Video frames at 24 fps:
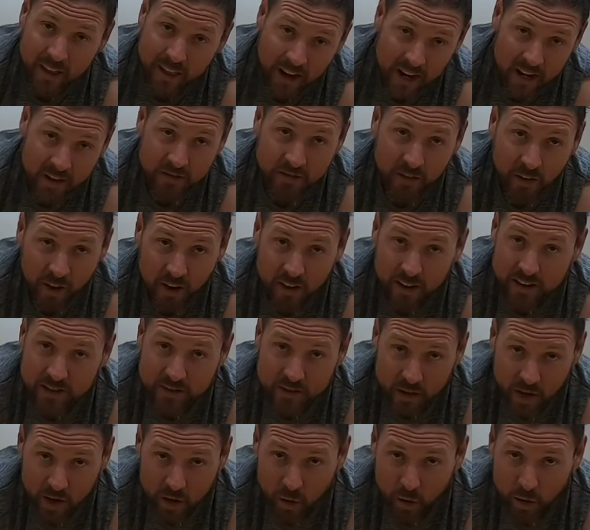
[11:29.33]
That's far less
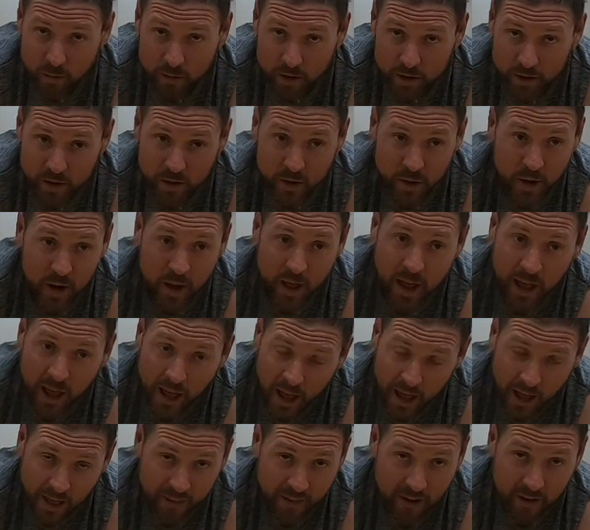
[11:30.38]
than I normally do,
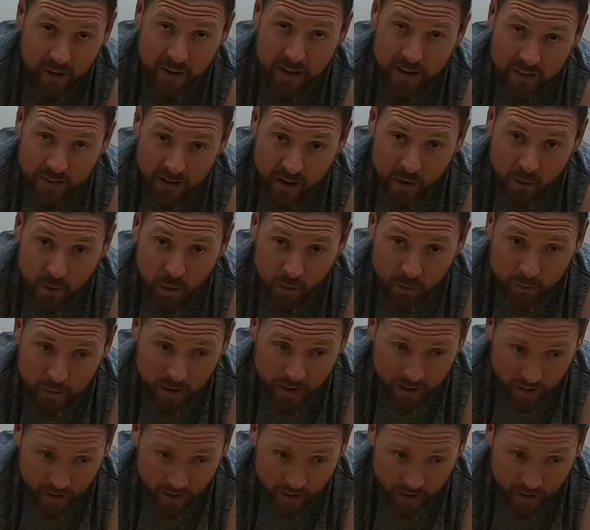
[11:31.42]
and that right there wore me